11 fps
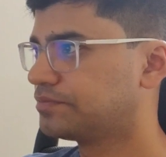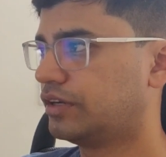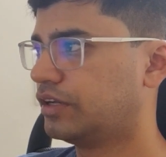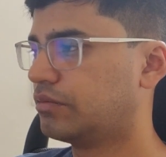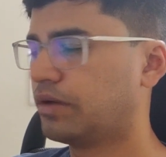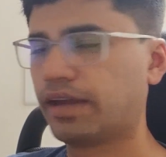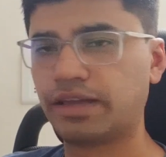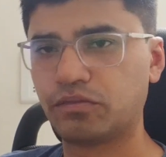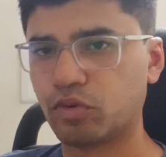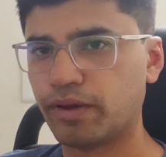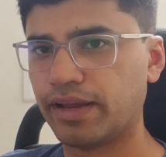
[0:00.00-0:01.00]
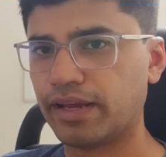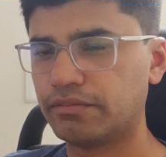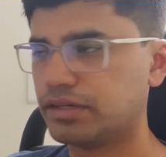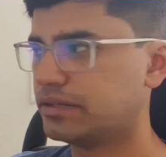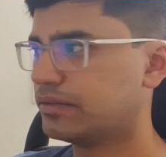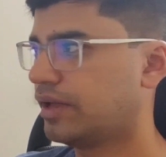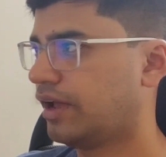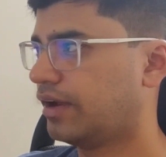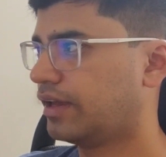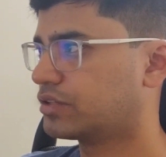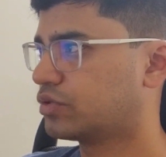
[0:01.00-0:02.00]
Filled in my mobile number,
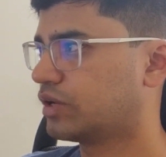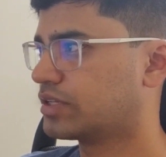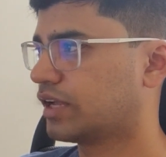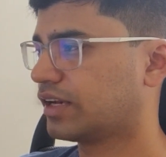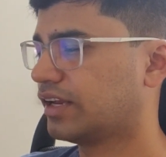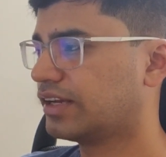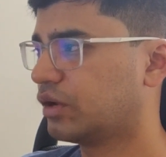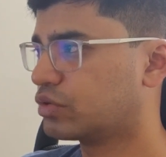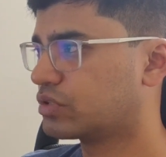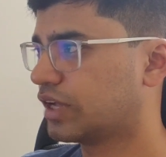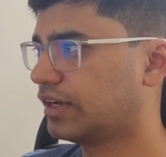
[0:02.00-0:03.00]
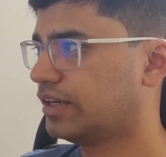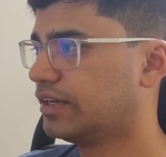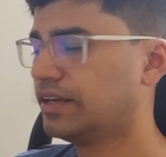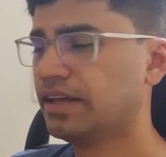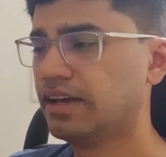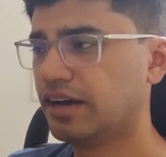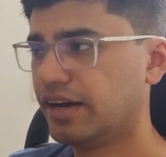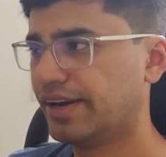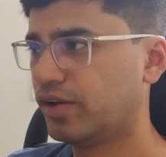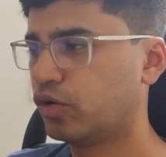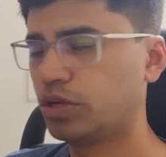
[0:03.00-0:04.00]
and as soon as I clicked outside,
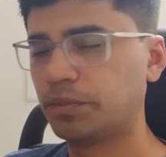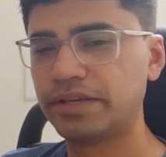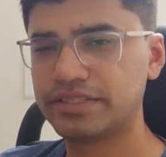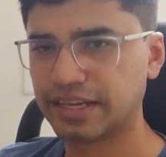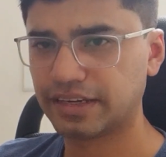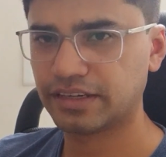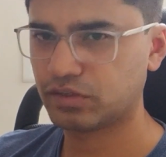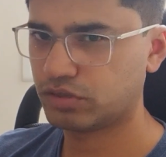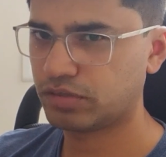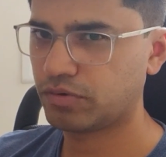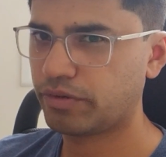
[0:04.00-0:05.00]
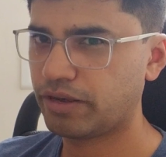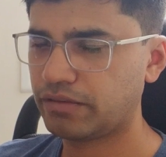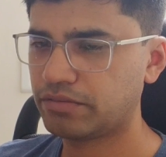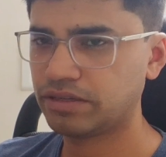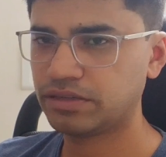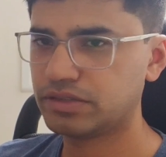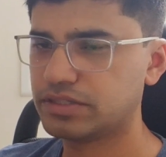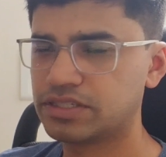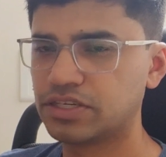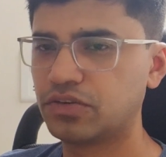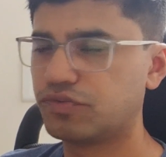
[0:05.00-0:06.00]
an OTP is sent to the mobile number. You
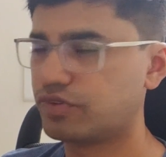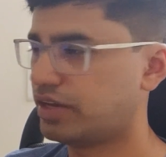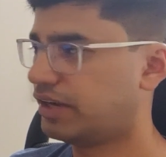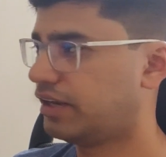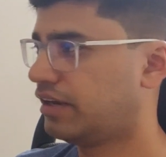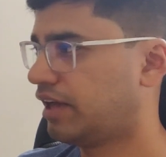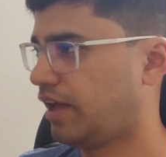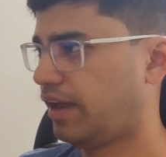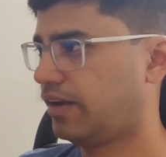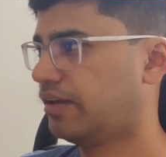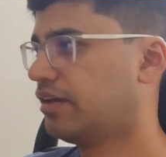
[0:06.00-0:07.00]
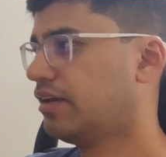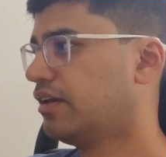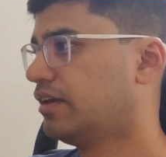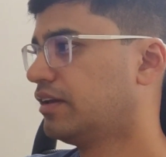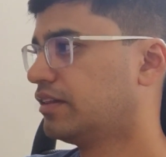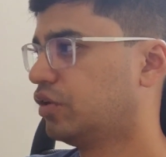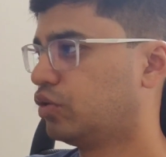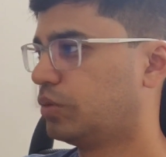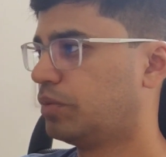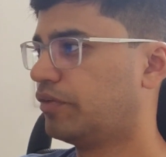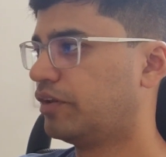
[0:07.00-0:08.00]
just need to fill it in and the
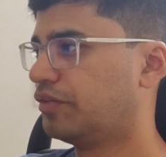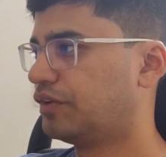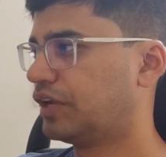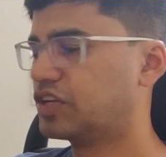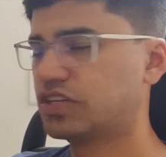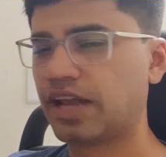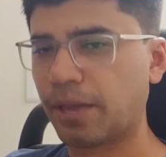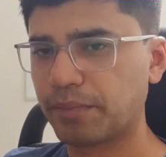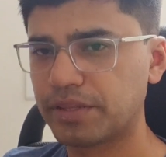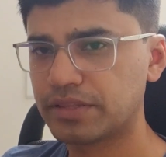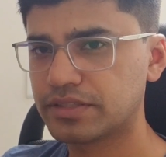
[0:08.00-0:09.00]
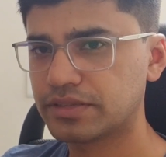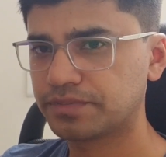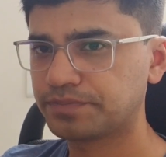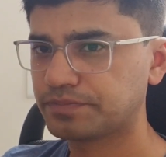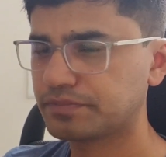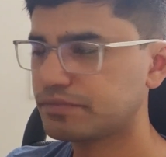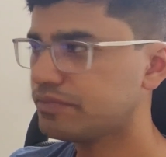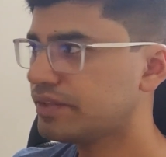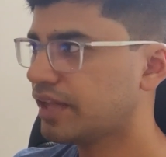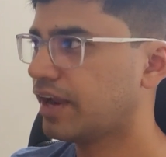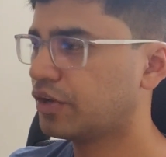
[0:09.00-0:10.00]
OTP verification happens
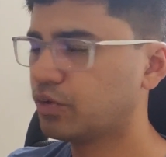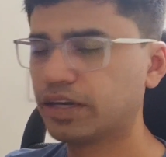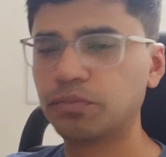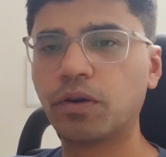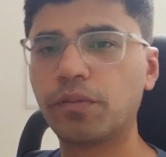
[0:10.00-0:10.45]
and you get a